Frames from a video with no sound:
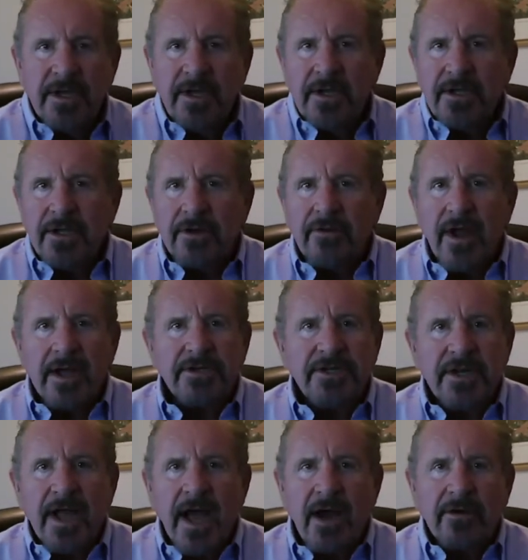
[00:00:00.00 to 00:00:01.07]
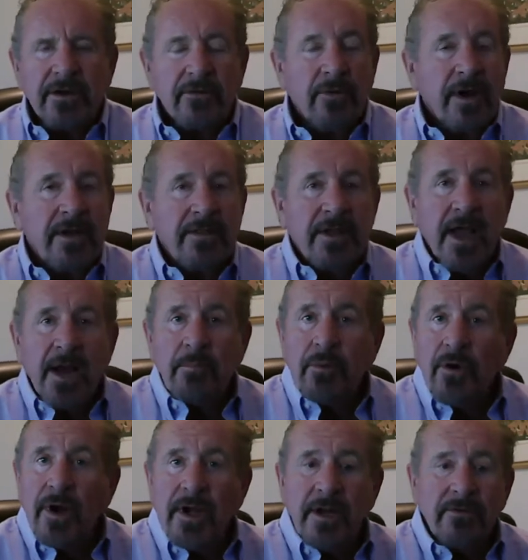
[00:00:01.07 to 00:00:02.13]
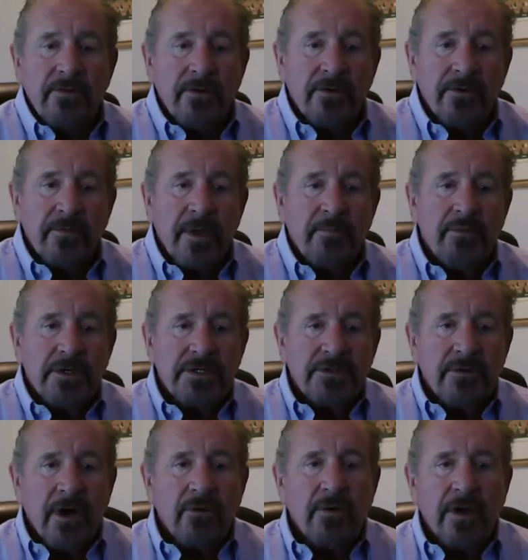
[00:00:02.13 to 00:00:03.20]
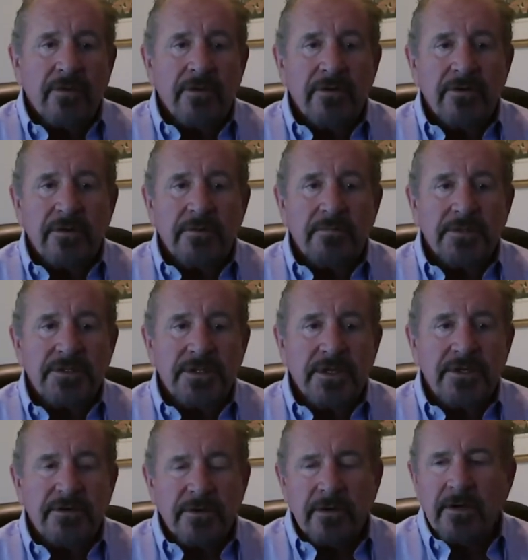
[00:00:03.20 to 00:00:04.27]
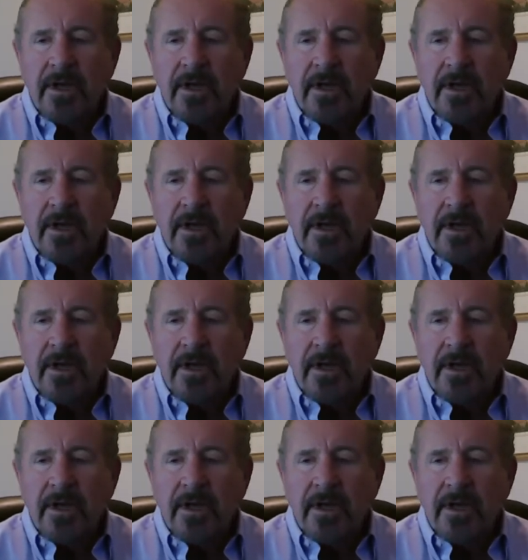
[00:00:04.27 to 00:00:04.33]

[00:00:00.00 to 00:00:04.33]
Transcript: You're actually out. You're right in the operating room. They put you out while they do the procedure.